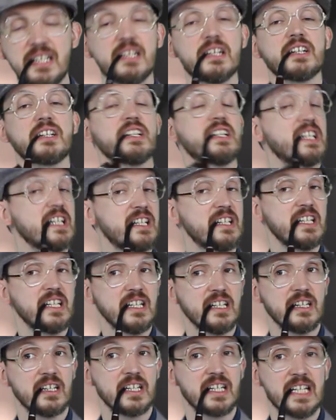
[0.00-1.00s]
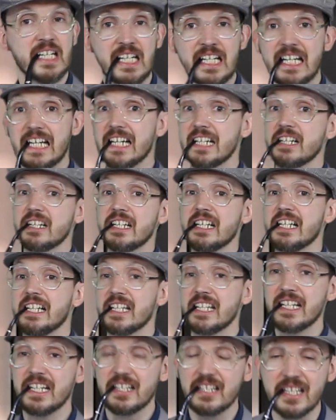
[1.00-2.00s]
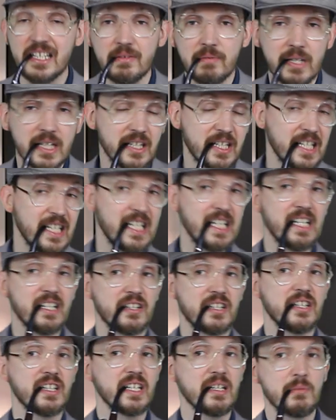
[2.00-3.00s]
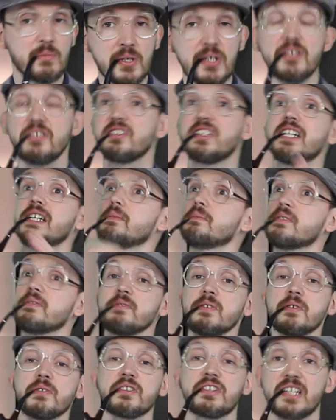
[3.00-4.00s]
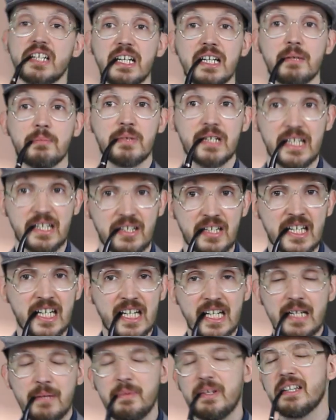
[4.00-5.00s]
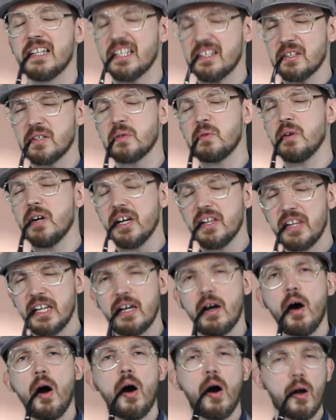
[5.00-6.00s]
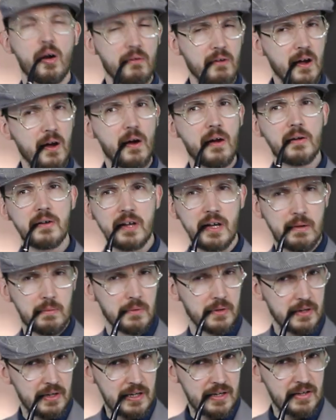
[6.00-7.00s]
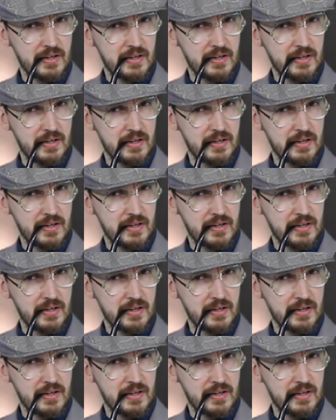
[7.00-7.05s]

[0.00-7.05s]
1989, and later they ranked it 8th in their Worst Games of All Time list. I mean, that's quite the horror honour, wouldn't you